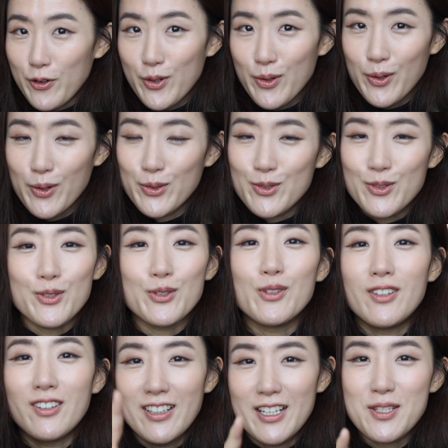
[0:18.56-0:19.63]
further ado,
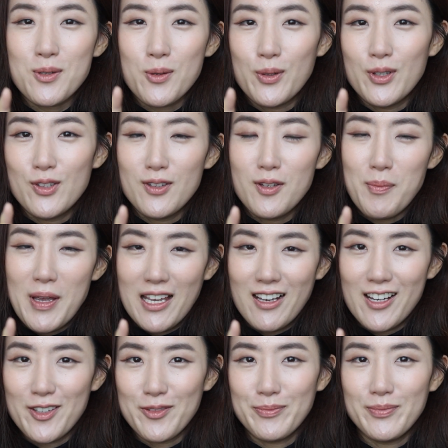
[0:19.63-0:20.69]
let's go into the makeup.